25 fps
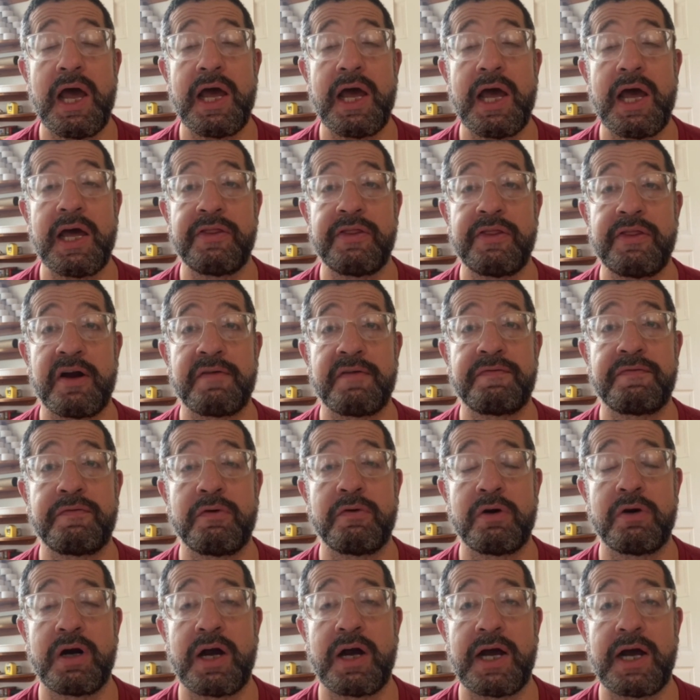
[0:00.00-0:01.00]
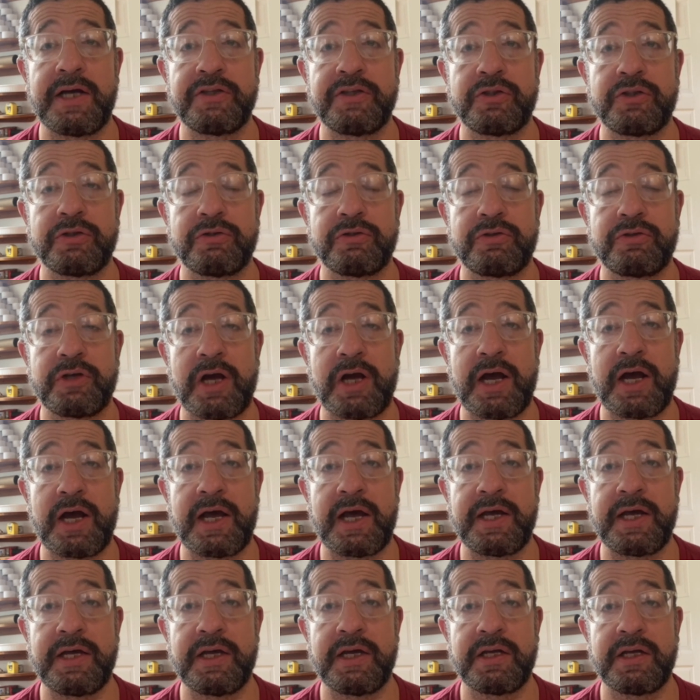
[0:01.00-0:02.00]
And therefore, I should
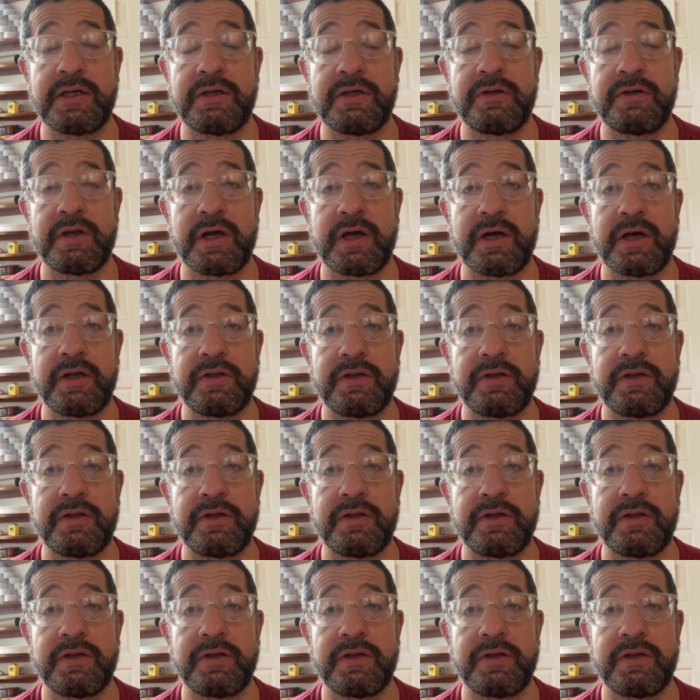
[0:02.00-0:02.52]
try and